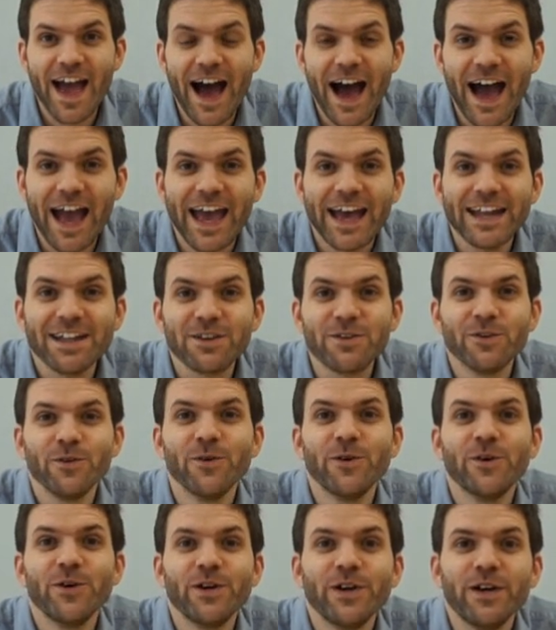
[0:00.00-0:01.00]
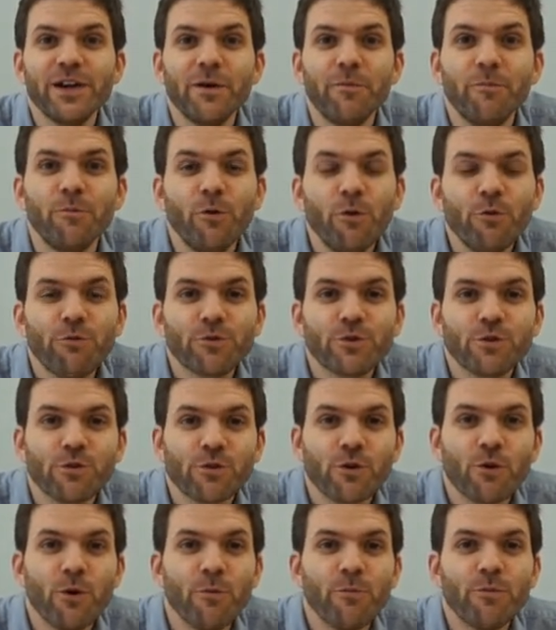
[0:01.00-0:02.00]
I had to move to
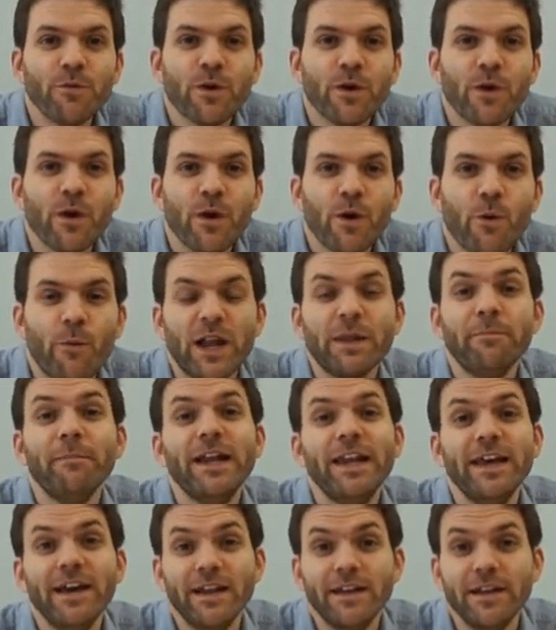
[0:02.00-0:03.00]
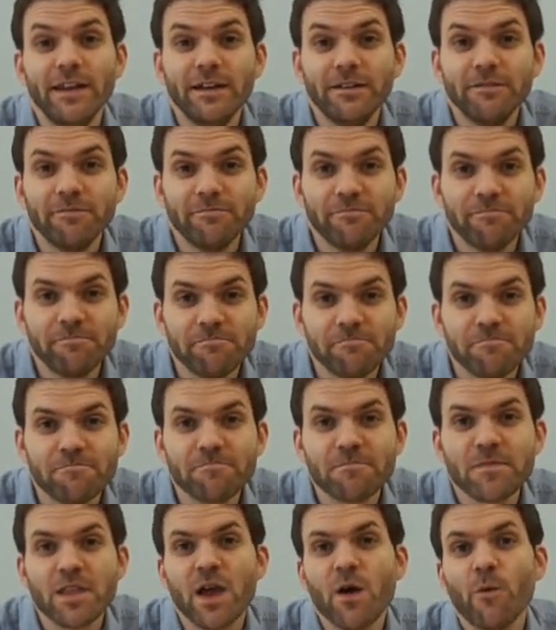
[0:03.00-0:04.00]
room 1 million.
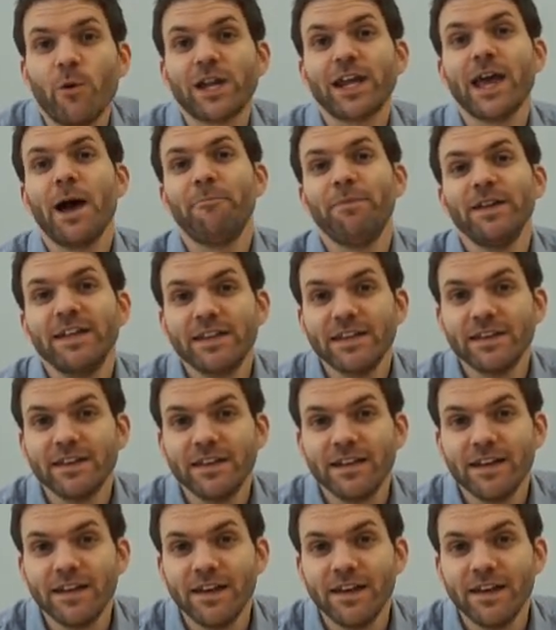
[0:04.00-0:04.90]
What happened?